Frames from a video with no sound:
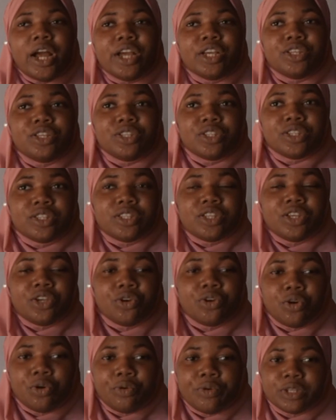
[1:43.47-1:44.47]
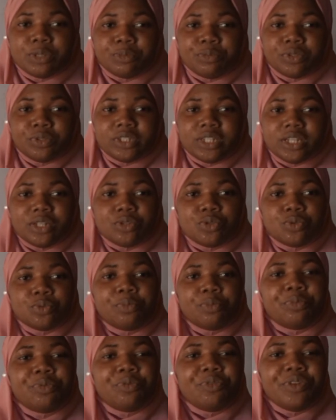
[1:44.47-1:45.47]
is in correspondence to
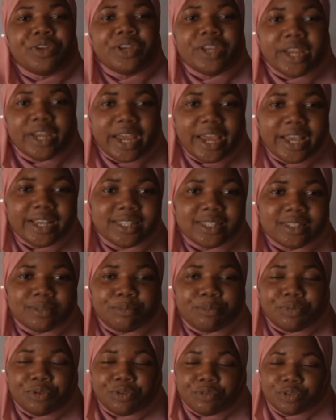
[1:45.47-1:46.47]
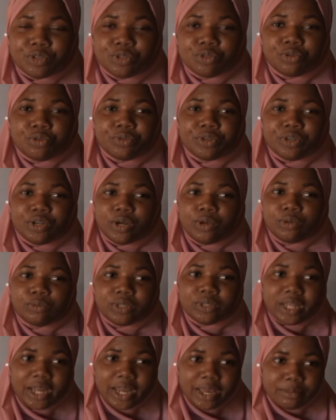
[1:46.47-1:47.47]

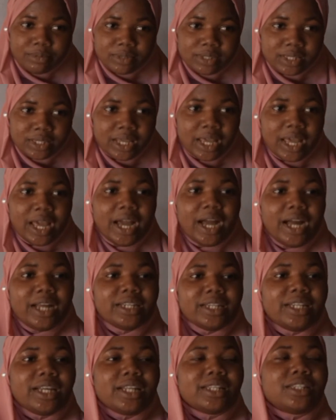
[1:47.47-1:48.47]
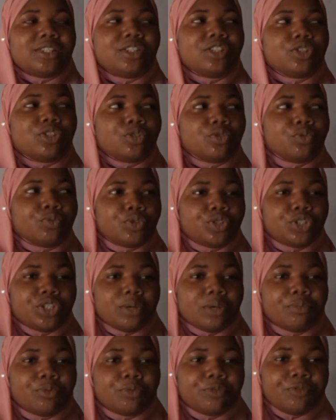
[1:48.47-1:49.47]
prehistorical types, and that
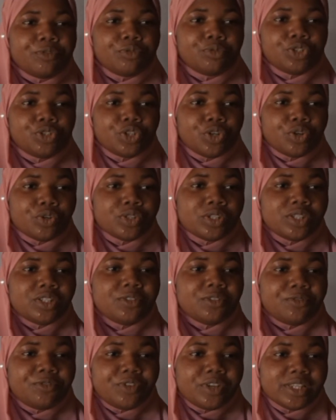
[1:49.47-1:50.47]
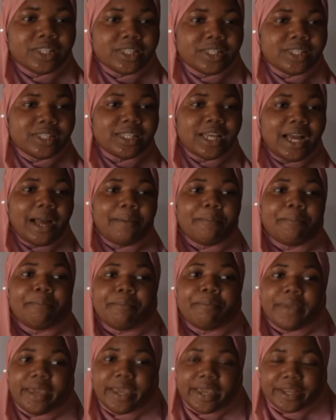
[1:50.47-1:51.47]
distinguishable features differences are
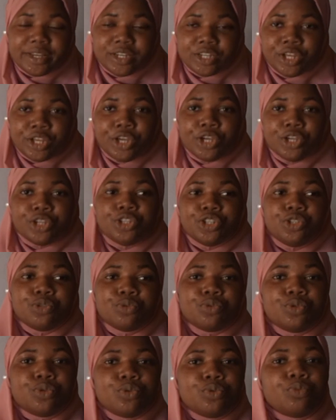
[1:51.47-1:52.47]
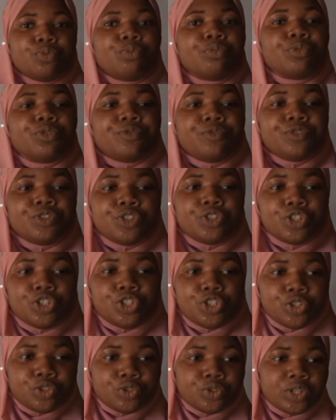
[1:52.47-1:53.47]
made due to
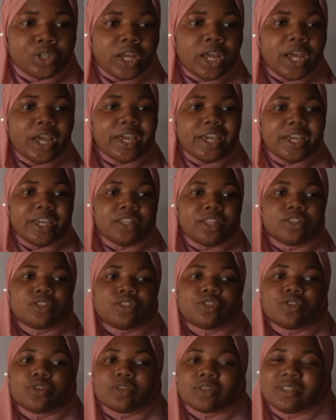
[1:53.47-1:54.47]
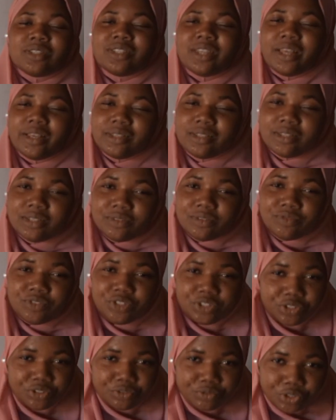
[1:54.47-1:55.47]
modification in successive
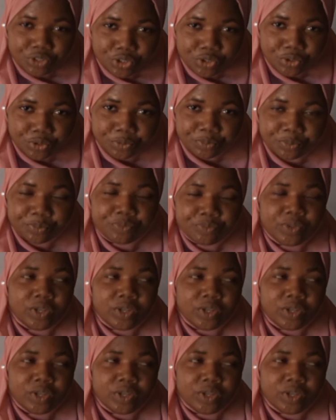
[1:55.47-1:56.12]
generation.